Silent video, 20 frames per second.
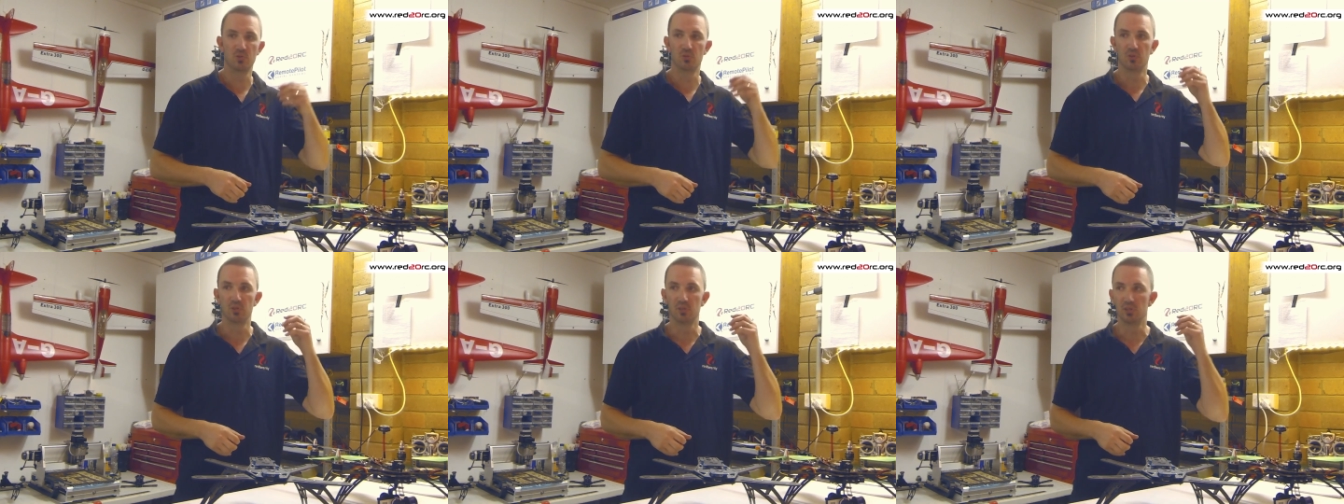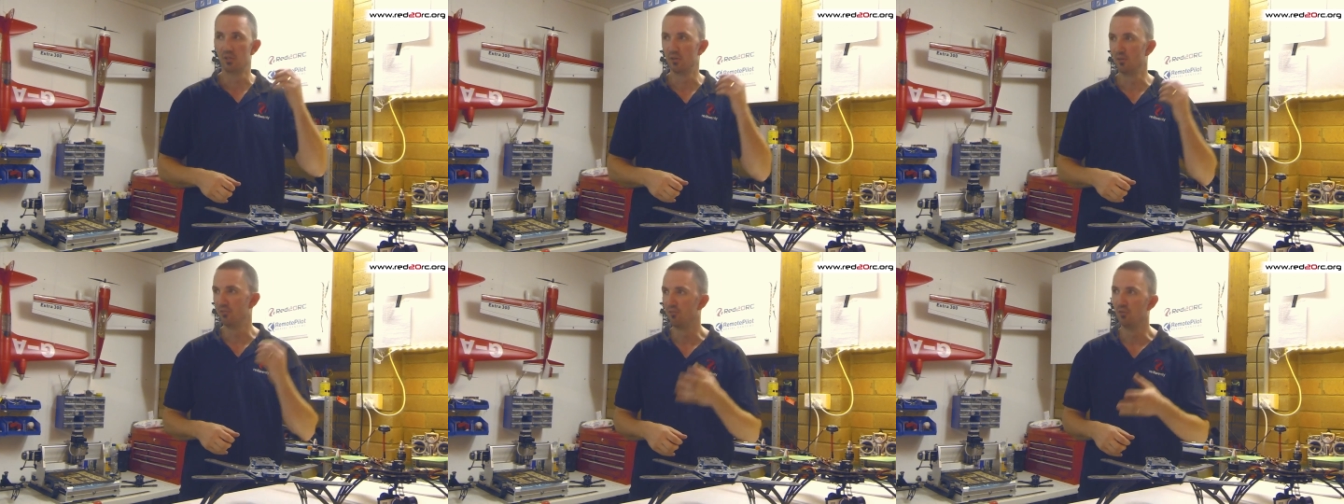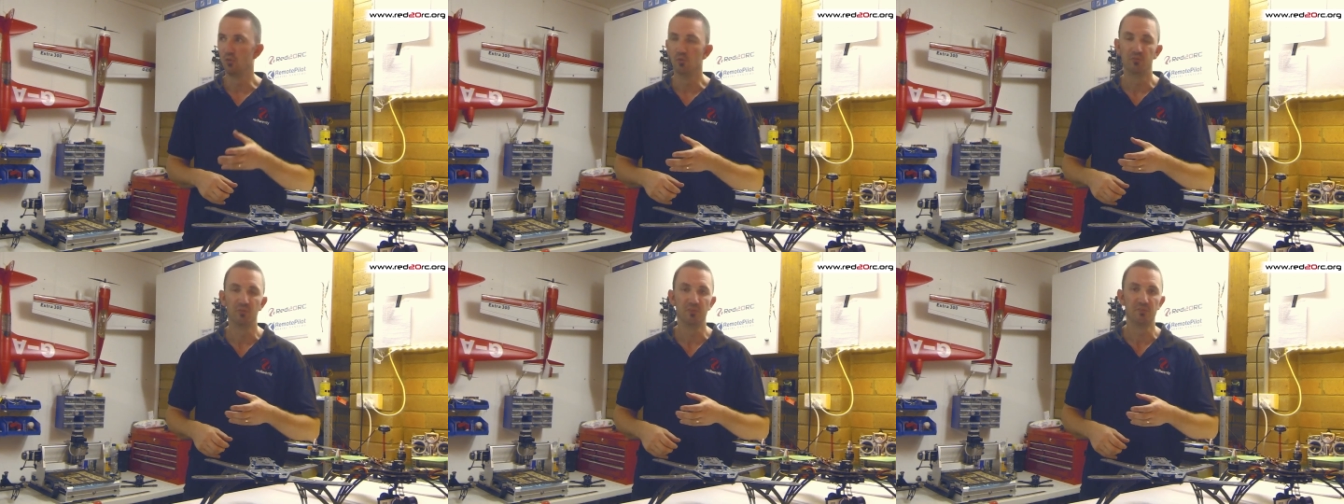or your
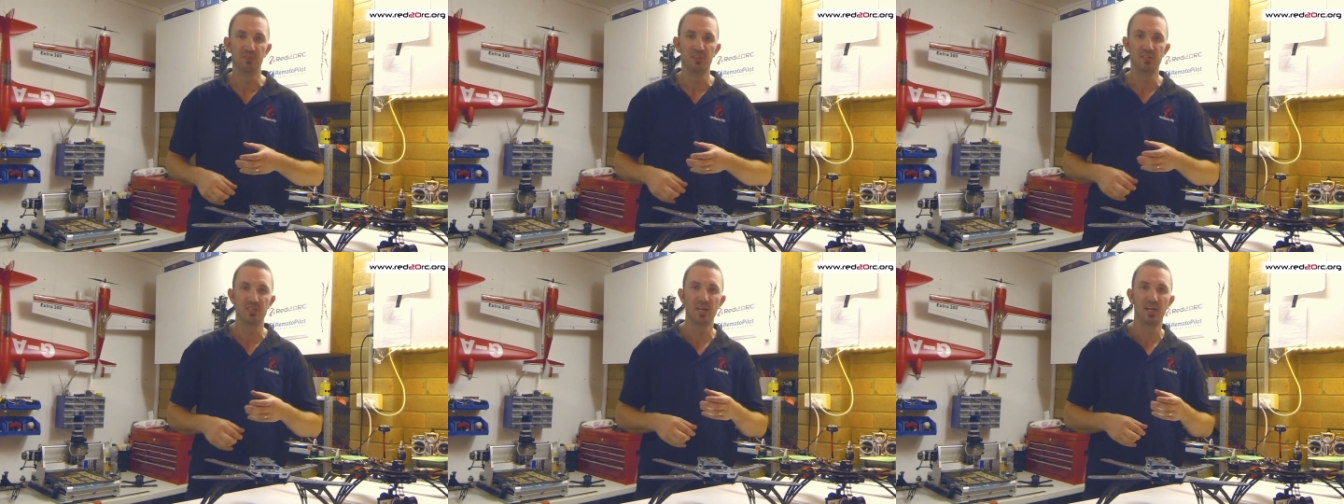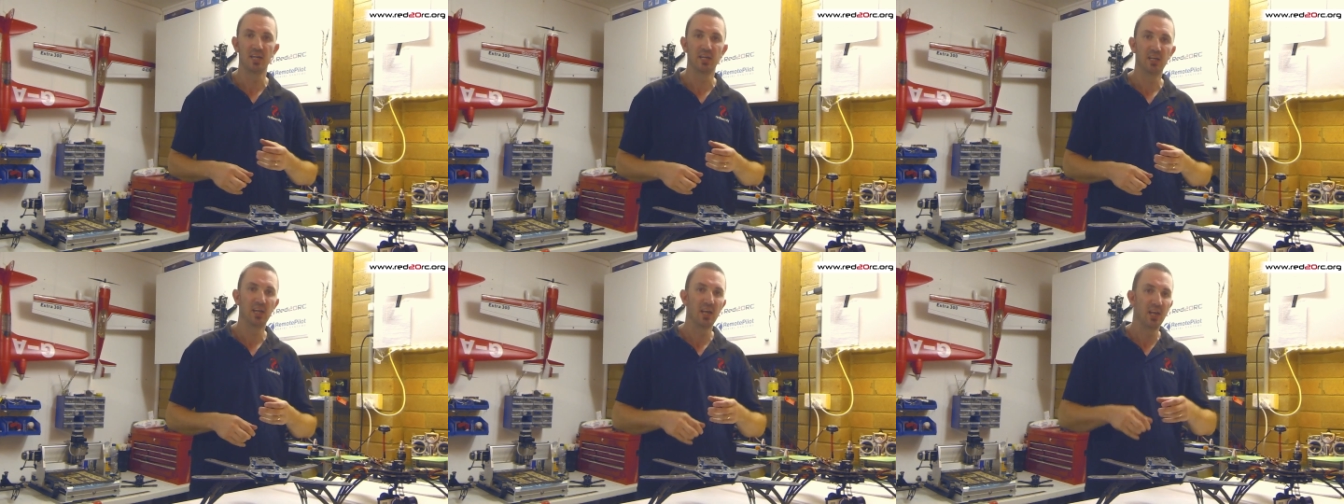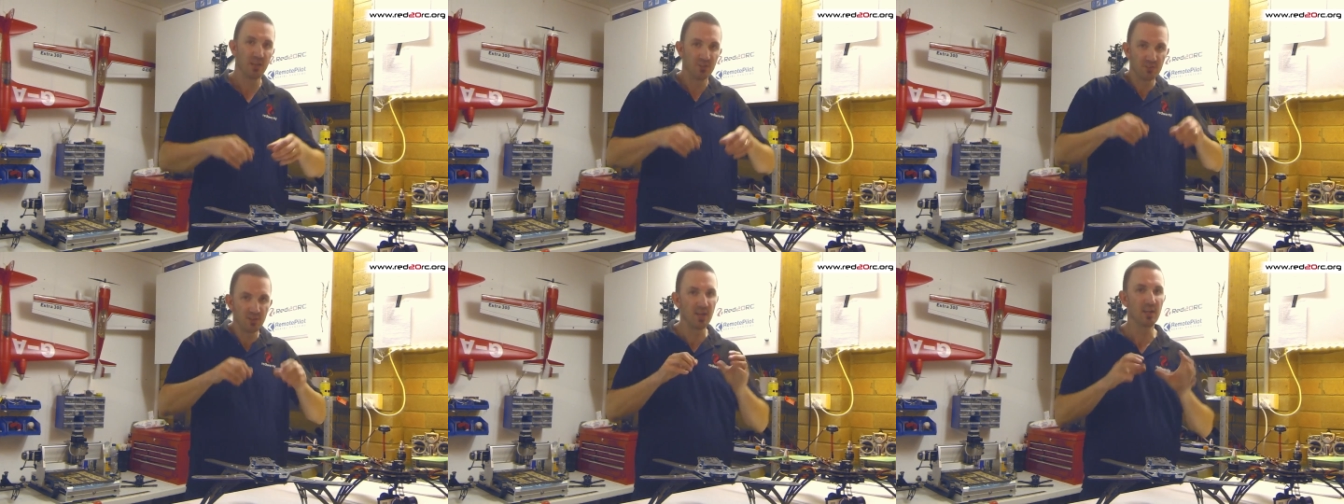450 Dead
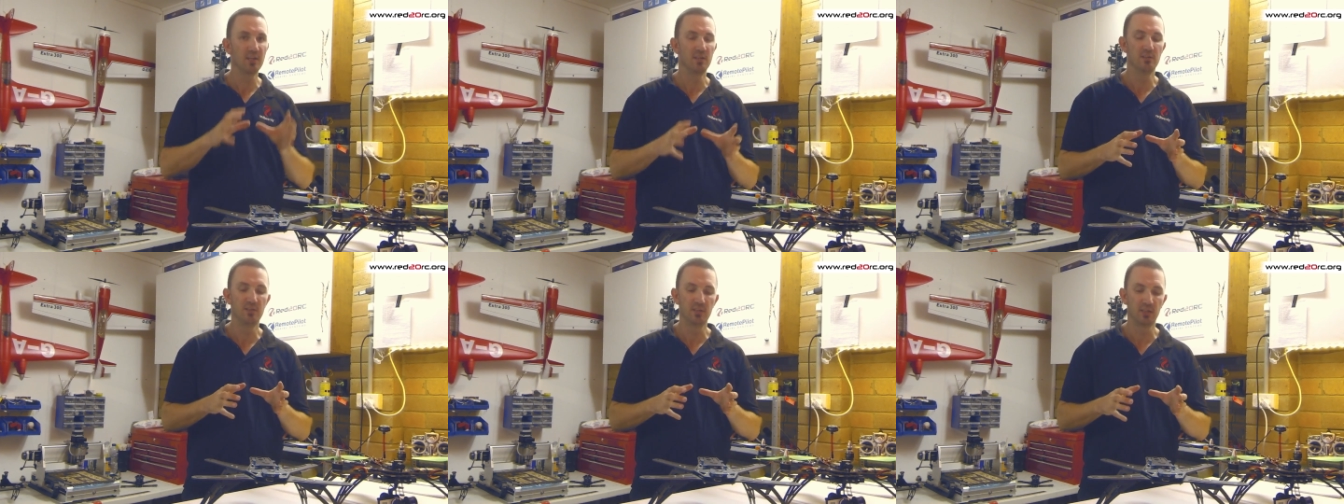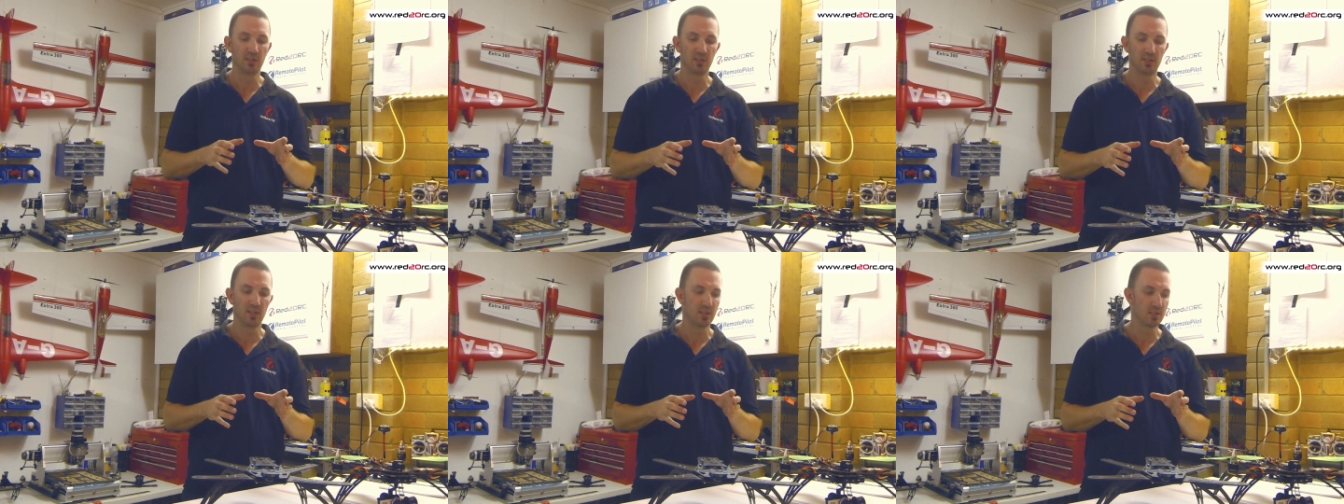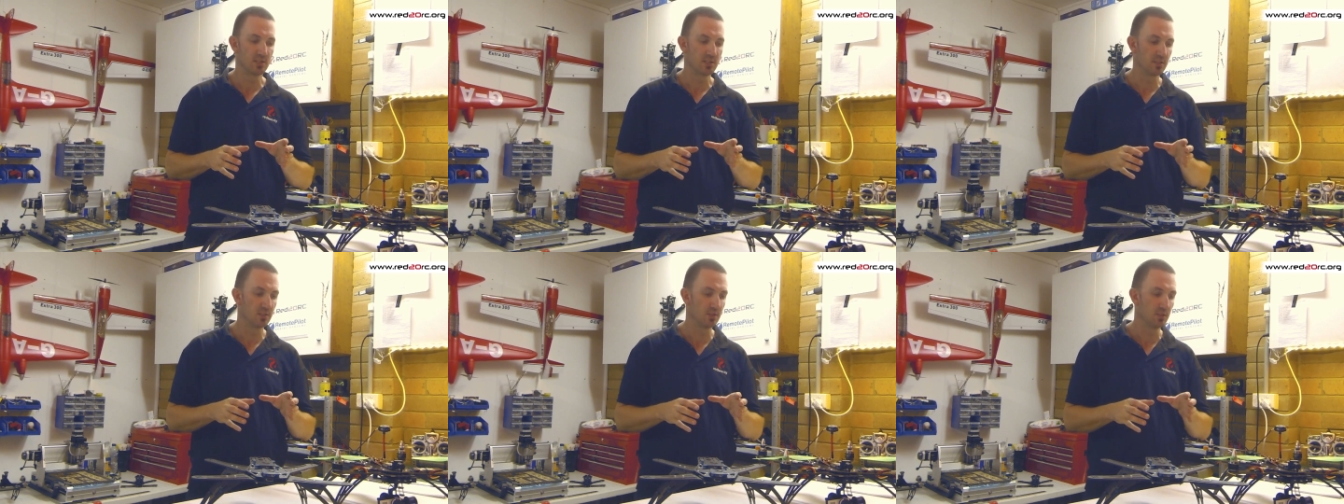Cats, anything in
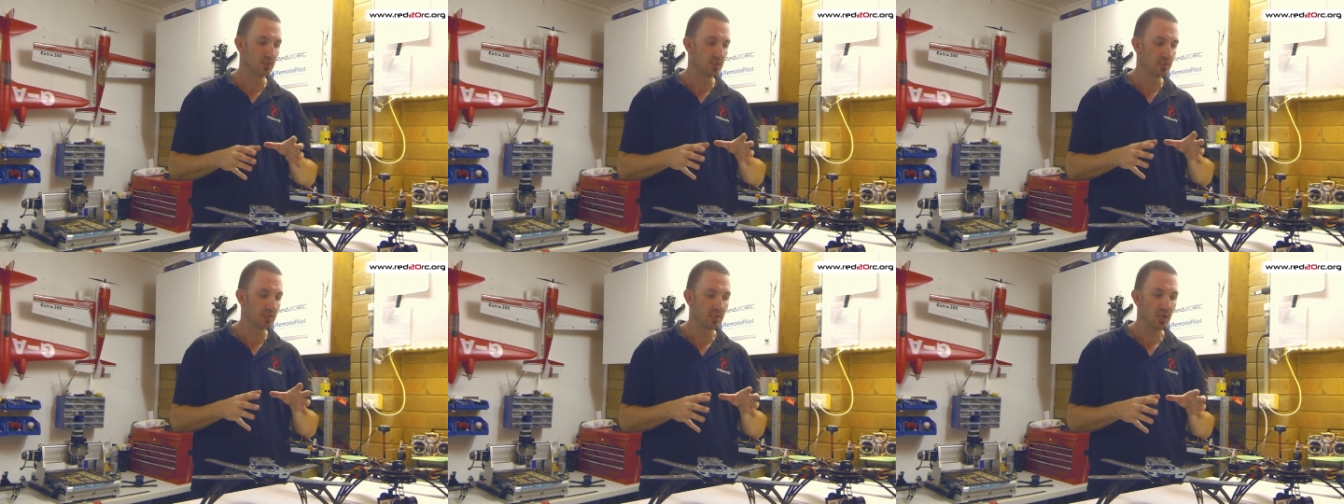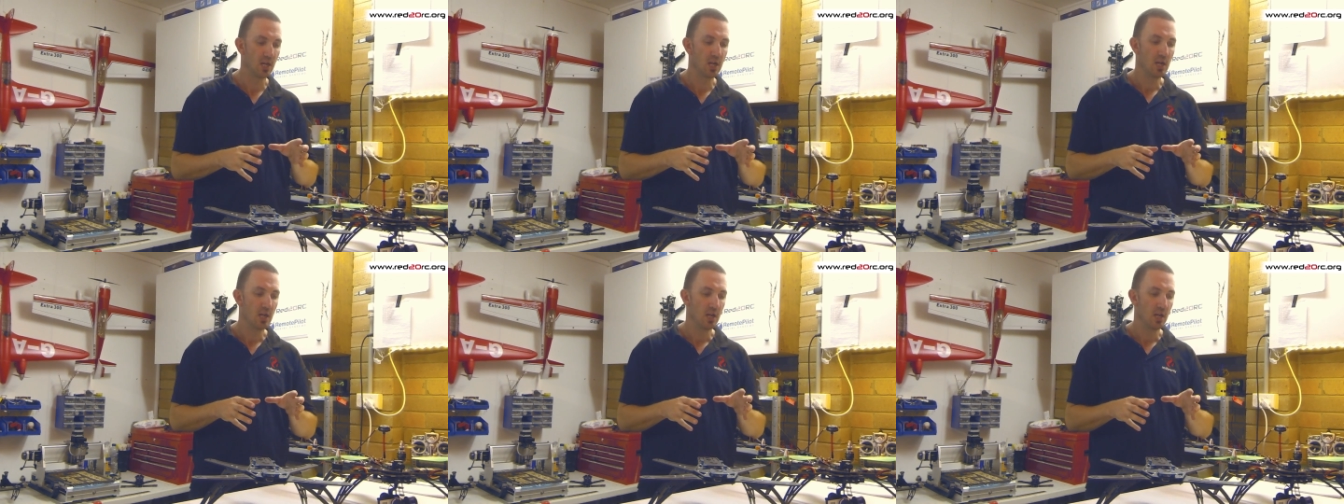that size.